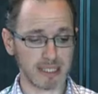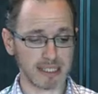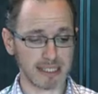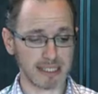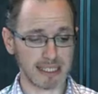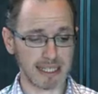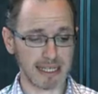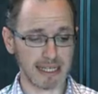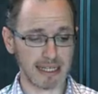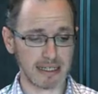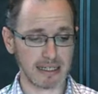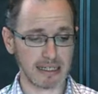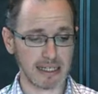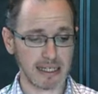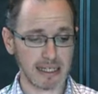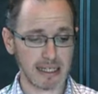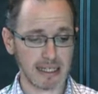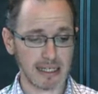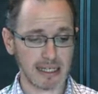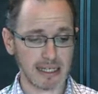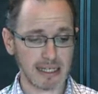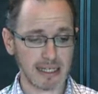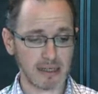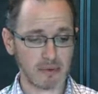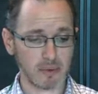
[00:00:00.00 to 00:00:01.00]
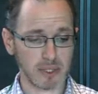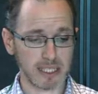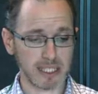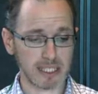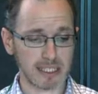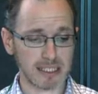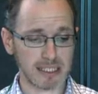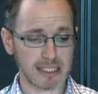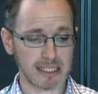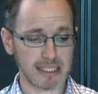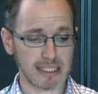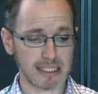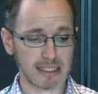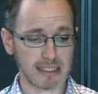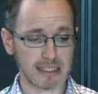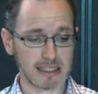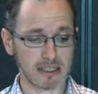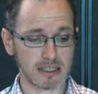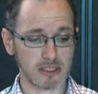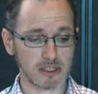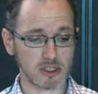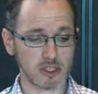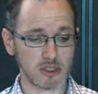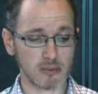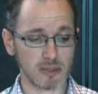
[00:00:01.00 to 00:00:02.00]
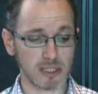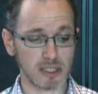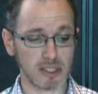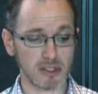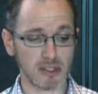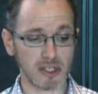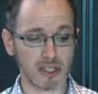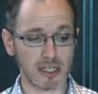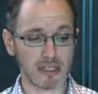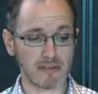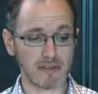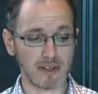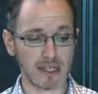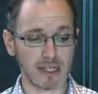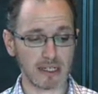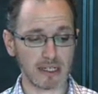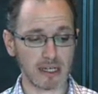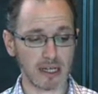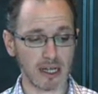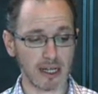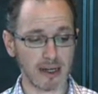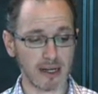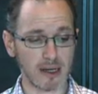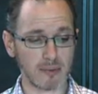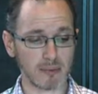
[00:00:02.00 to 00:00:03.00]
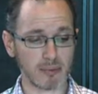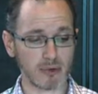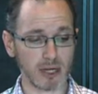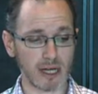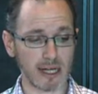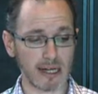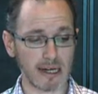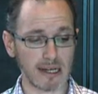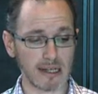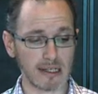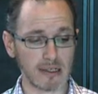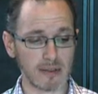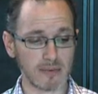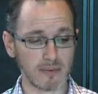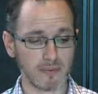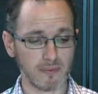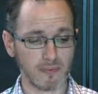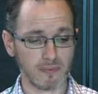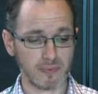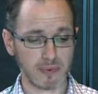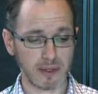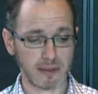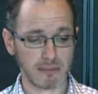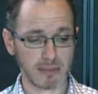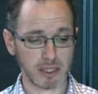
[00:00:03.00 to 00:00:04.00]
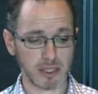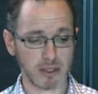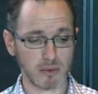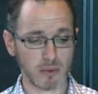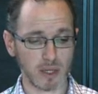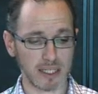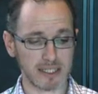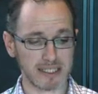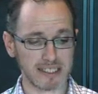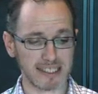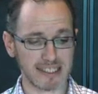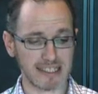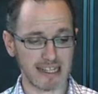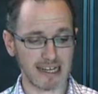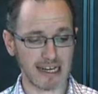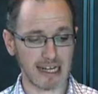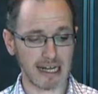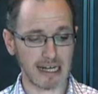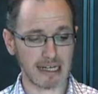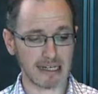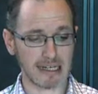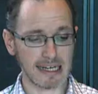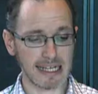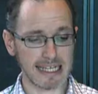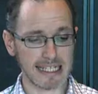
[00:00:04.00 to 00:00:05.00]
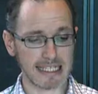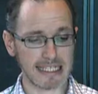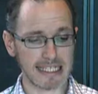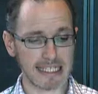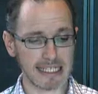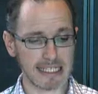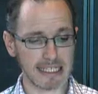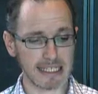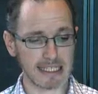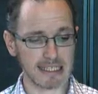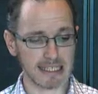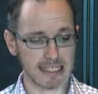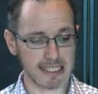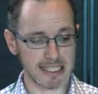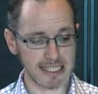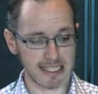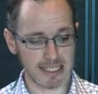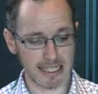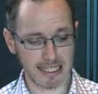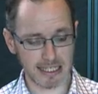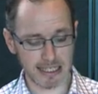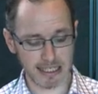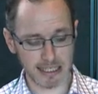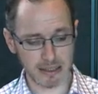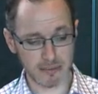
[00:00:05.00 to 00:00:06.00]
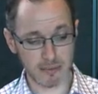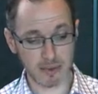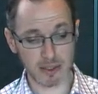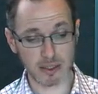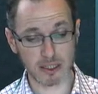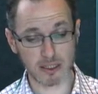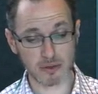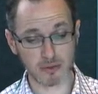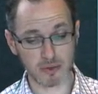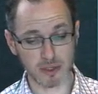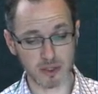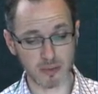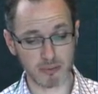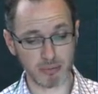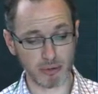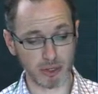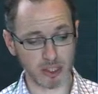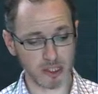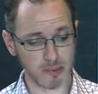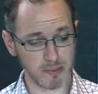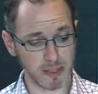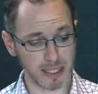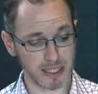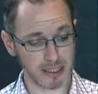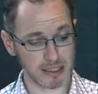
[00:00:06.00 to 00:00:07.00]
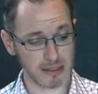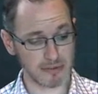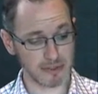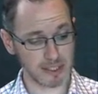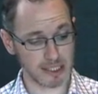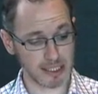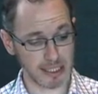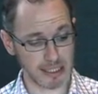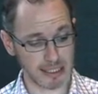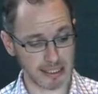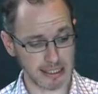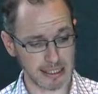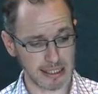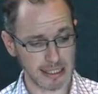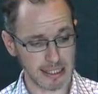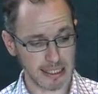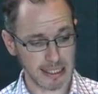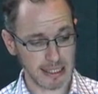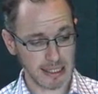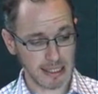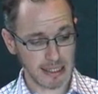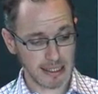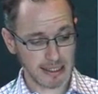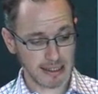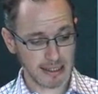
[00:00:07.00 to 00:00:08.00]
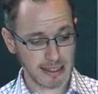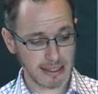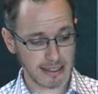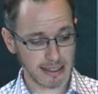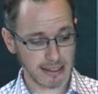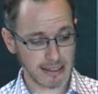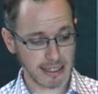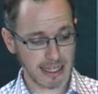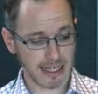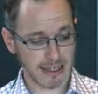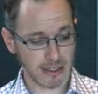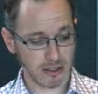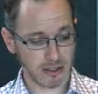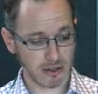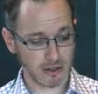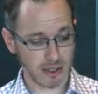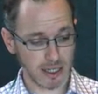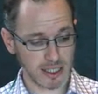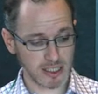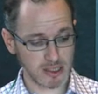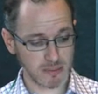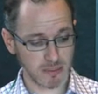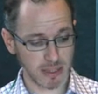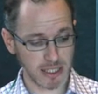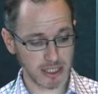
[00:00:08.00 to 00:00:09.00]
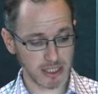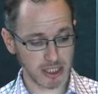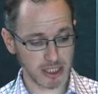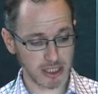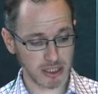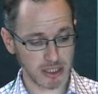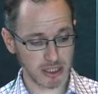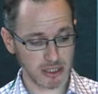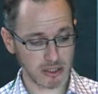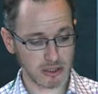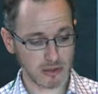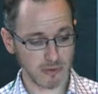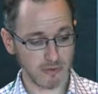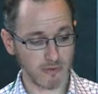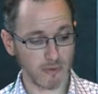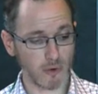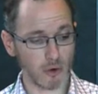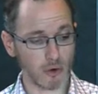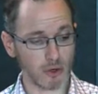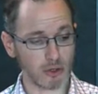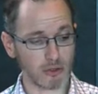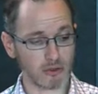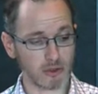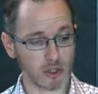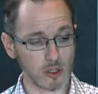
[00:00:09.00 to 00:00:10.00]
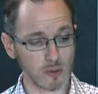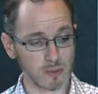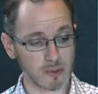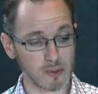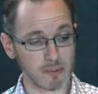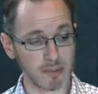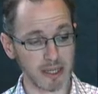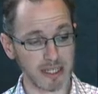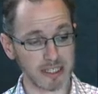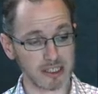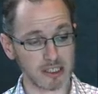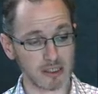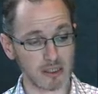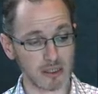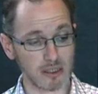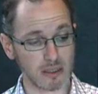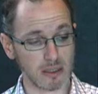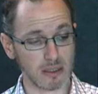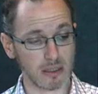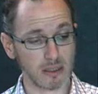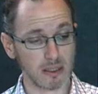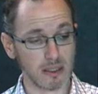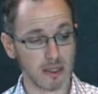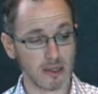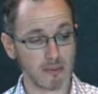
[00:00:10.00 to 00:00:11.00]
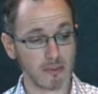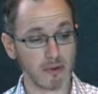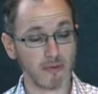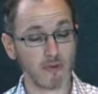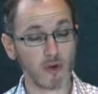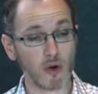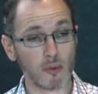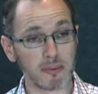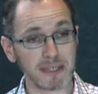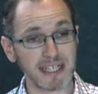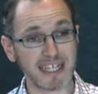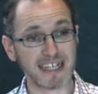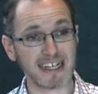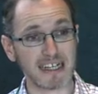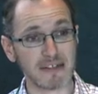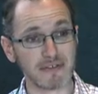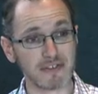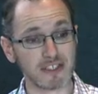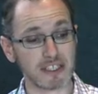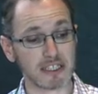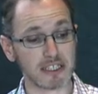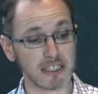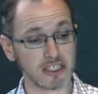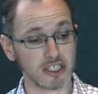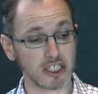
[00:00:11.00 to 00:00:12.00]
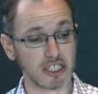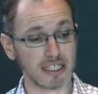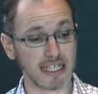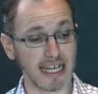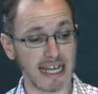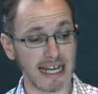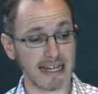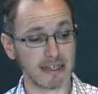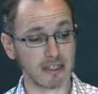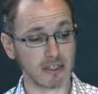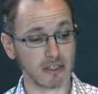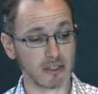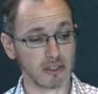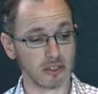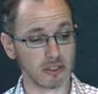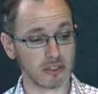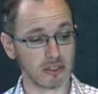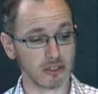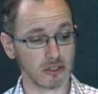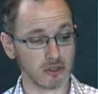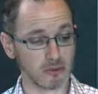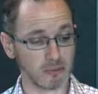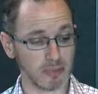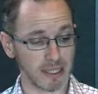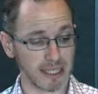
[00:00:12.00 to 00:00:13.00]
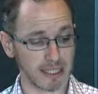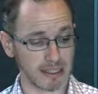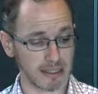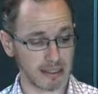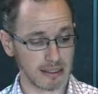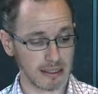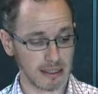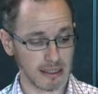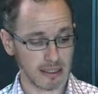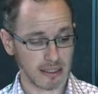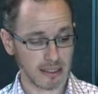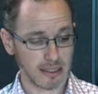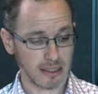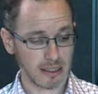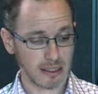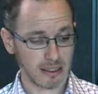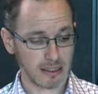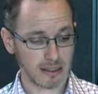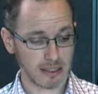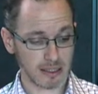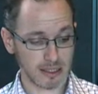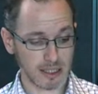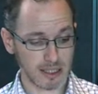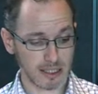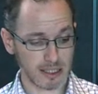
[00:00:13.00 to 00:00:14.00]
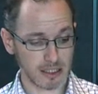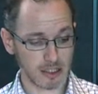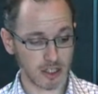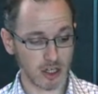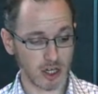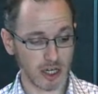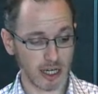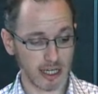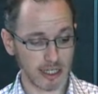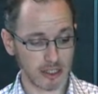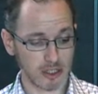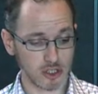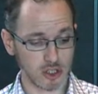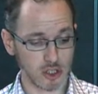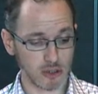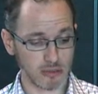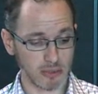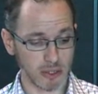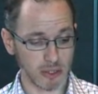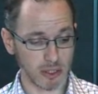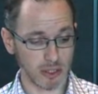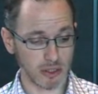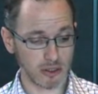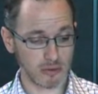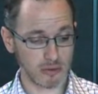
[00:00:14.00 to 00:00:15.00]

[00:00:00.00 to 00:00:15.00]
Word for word: PET scan and we can see that the tumours in the liver light up brightly, but the ones in the lung less. And in this study, this was a prospective study, they categorised patients into four groups based on performing an FDG and a HER2 PET, that the entire tumour